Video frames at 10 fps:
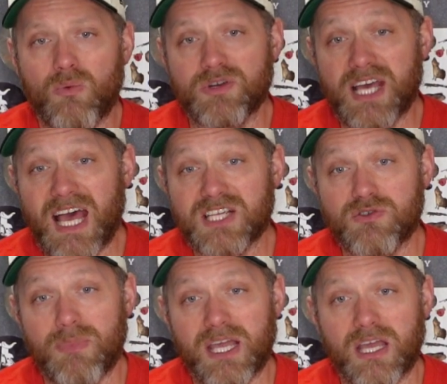were tasked
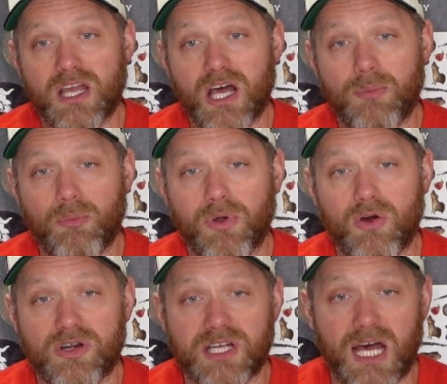with making a couple
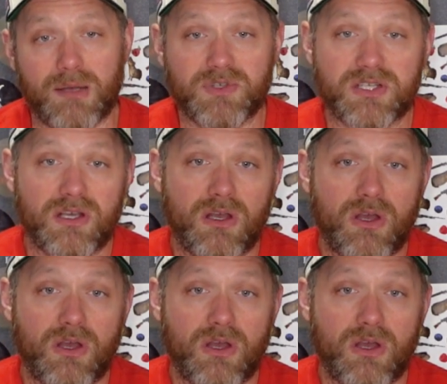prototypes,